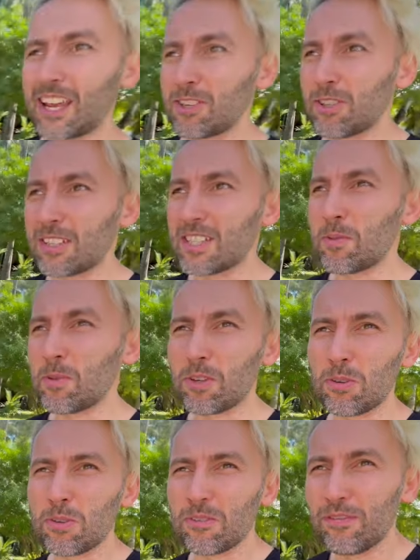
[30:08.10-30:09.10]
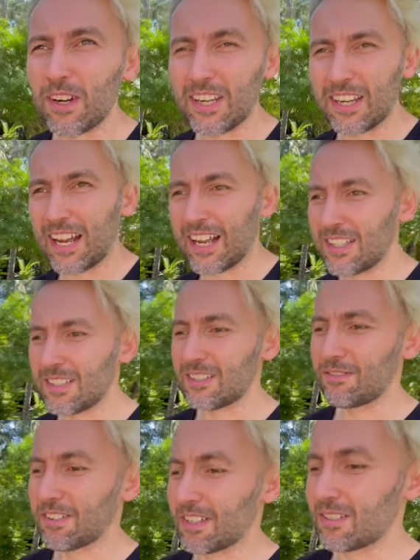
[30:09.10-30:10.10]
you can see with your own fucking eyes,
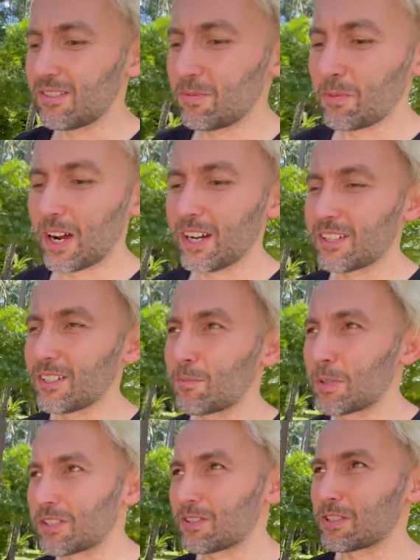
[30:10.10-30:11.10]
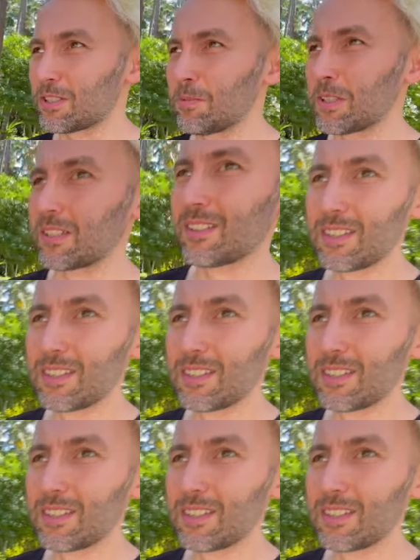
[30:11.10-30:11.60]
Phil. Why are you being so stupid? I